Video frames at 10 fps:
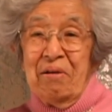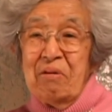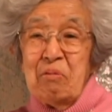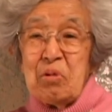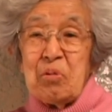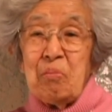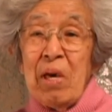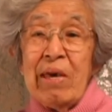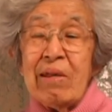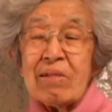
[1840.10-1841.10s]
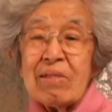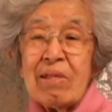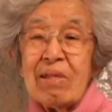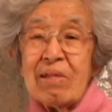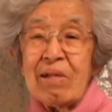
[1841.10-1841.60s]
man.
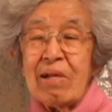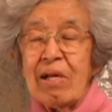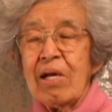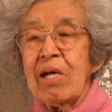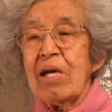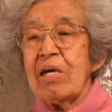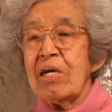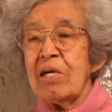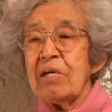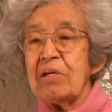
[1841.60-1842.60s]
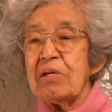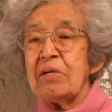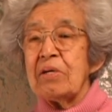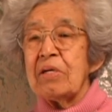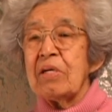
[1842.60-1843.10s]

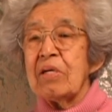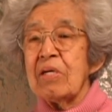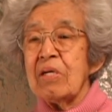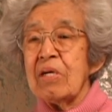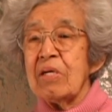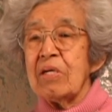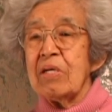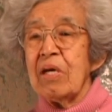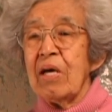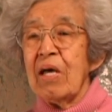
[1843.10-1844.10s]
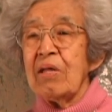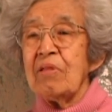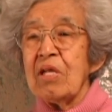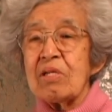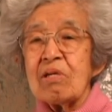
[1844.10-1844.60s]
And then
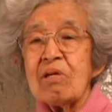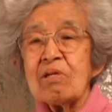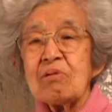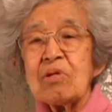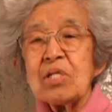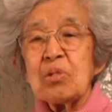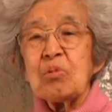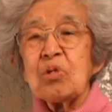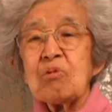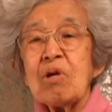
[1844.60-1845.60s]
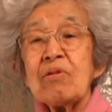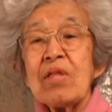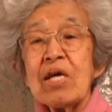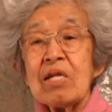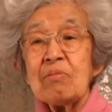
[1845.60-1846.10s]
God tries to work around that
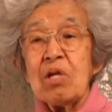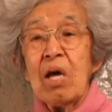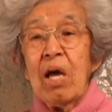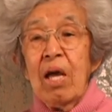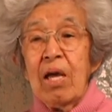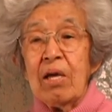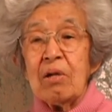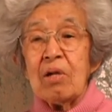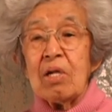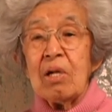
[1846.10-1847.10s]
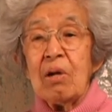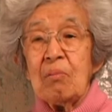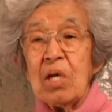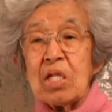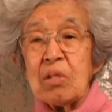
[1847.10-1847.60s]
and make the
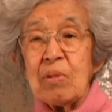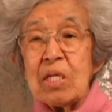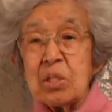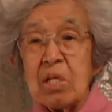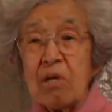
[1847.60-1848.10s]
best of it.